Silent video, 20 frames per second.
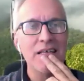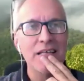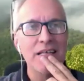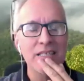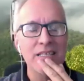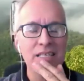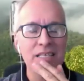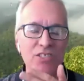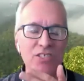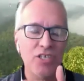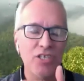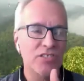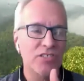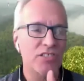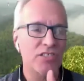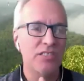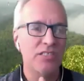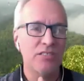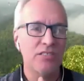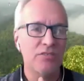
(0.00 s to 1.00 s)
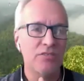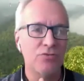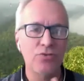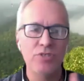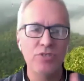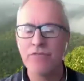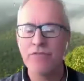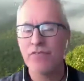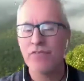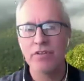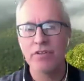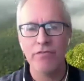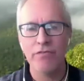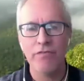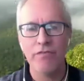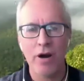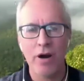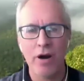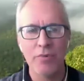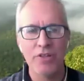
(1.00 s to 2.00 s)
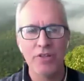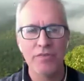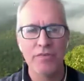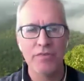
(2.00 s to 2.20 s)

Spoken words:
It's just two different environments.